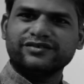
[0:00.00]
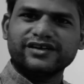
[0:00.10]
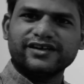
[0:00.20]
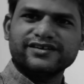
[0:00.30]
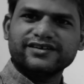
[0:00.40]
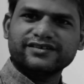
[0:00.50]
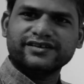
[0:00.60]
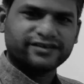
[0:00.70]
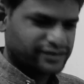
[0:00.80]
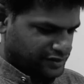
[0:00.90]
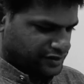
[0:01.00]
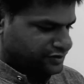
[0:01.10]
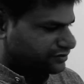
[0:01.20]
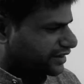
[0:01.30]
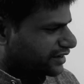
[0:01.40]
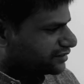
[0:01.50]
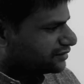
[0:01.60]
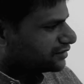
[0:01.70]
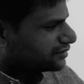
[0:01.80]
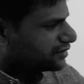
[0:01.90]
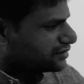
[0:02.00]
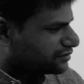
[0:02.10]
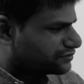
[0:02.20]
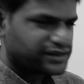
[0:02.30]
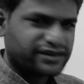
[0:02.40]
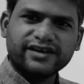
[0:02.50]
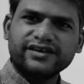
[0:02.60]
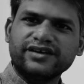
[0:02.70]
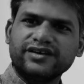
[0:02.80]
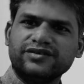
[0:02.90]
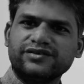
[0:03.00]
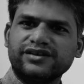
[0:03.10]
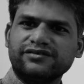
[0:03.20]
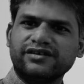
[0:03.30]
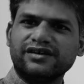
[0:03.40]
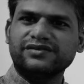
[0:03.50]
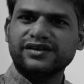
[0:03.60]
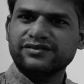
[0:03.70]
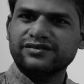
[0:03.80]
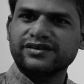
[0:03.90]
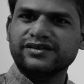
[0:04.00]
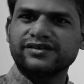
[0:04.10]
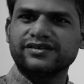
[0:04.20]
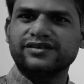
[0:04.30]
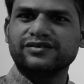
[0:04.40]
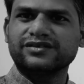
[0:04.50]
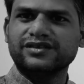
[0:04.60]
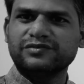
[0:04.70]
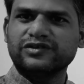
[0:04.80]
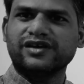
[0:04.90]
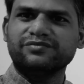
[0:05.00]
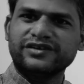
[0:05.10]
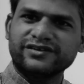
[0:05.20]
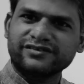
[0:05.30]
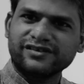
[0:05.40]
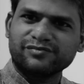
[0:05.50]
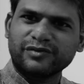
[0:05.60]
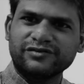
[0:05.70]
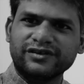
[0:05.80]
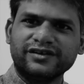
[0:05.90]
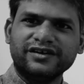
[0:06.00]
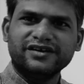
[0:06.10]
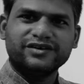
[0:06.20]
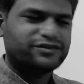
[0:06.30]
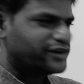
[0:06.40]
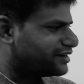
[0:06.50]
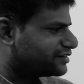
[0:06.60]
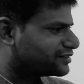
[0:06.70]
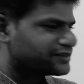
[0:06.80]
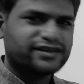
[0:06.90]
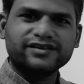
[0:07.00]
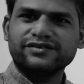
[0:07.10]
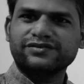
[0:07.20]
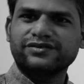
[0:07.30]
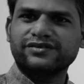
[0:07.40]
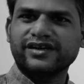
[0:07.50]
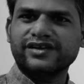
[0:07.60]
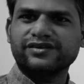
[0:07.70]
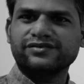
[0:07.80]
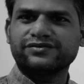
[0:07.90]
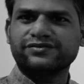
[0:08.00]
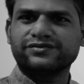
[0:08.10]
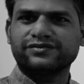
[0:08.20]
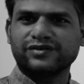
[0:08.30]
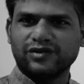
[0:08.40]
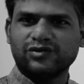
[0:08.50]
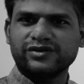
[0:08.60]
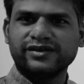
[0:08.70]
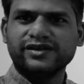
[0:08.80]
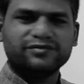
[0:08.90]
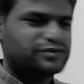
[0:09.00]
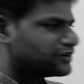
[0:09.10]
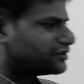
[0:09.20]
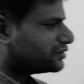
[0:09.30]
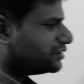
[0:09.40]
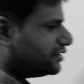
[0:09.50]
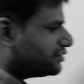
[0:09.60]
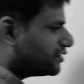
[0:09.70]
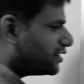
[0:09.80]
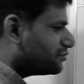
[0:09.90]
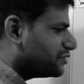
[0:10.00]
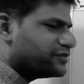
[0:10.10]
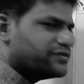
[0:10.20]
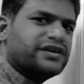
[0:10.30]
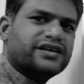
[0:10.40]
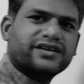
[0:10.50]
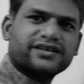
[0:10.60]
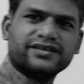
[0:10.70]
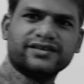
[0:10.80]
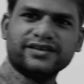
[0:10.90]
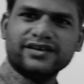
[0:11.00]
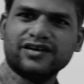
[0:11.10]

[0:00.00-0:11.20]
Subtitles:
you can understand, to tackle this kind of a rate, you need to have very good CPU computational power to handle this kind of rate of load, because each time when it does